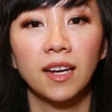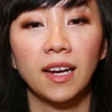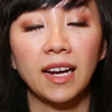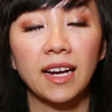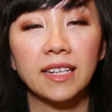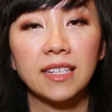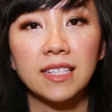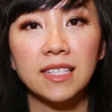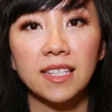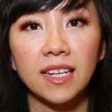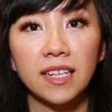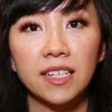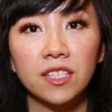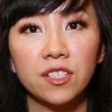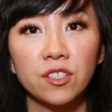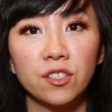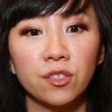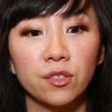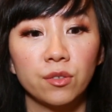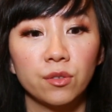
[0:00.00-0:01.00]
I
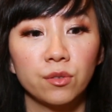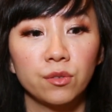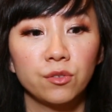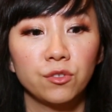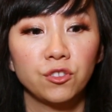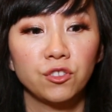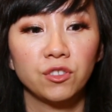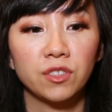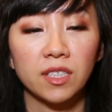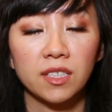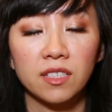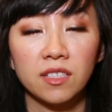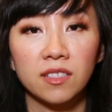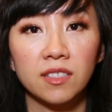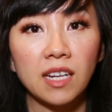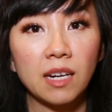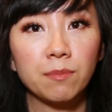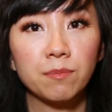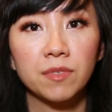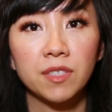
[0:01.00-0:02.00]
decided to just
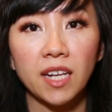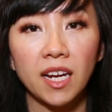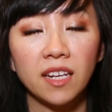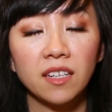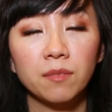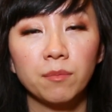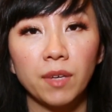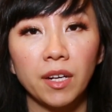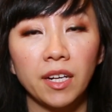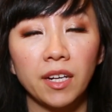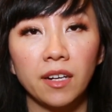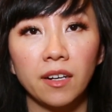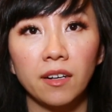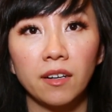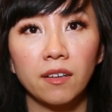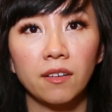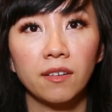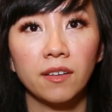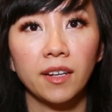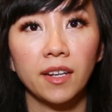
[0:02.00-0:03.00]
stop dyeing my
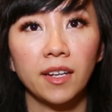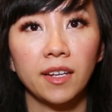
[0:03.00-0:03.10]
hair,